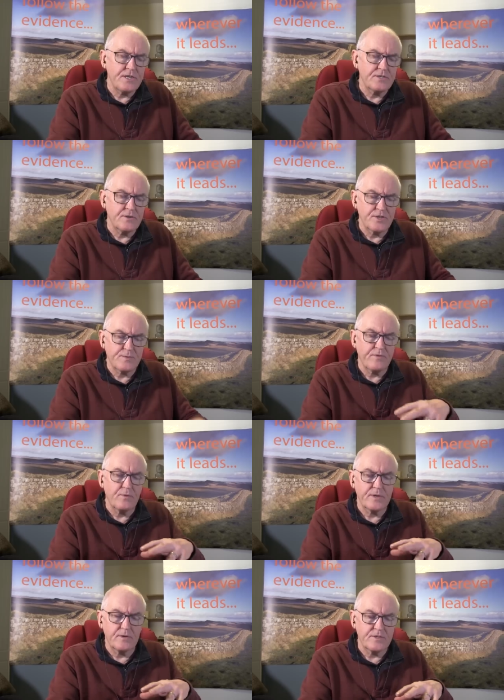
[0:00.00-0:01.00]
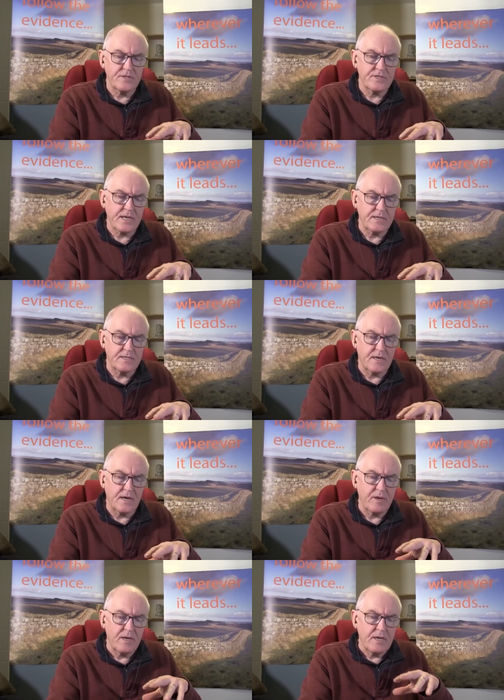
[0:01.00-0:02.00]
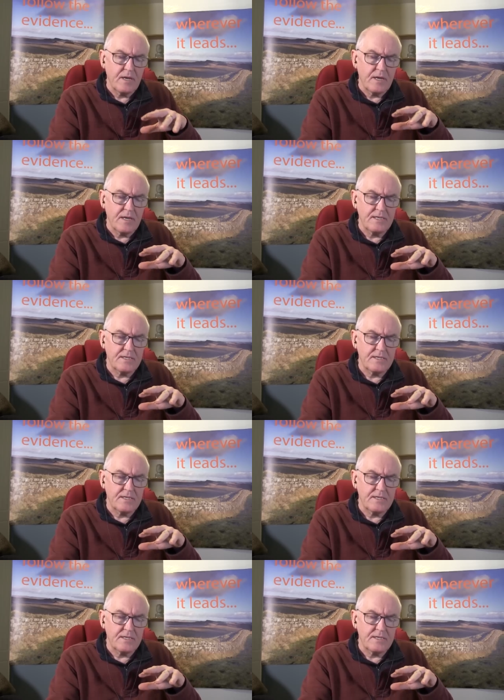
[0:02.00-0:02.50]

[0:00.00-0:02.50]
sorry, just before we go on to the second type, is,